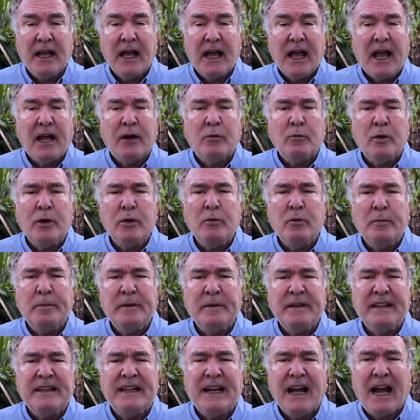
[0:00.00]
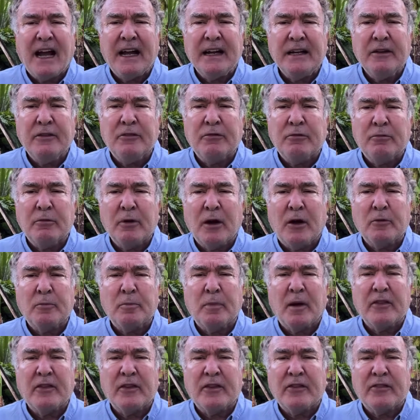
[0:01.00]
and we will be guided throughout
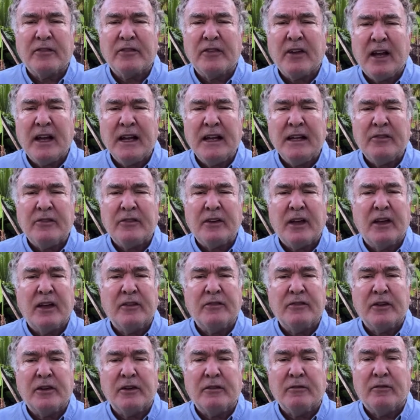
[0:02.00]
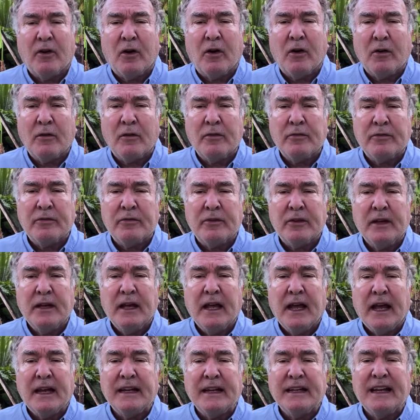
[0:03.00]
by the science as it evolves
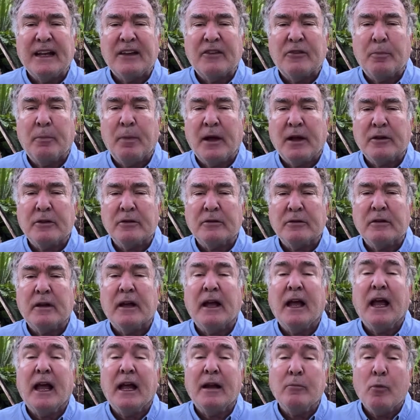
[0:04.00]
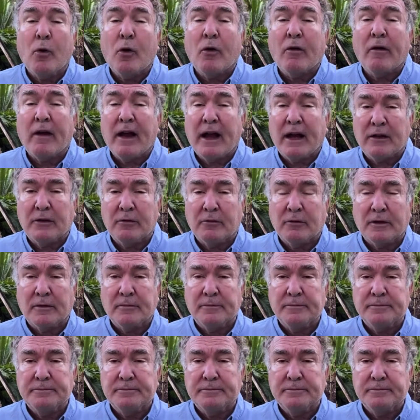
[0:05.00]
and gets better and more accurate.